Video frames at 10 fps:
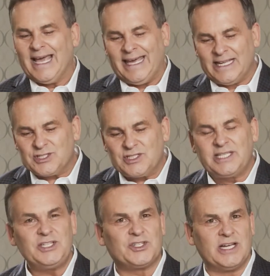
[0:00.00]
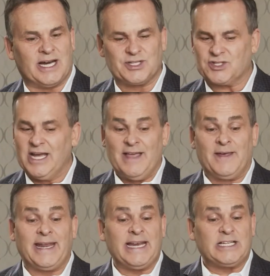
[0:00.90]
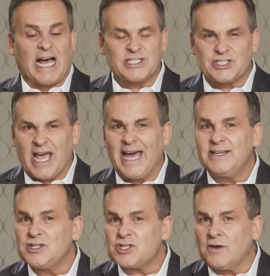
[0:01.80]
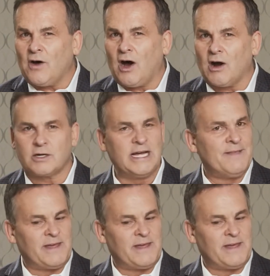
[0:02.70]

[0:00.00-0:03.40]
And it's teaching us that a sadness of heart,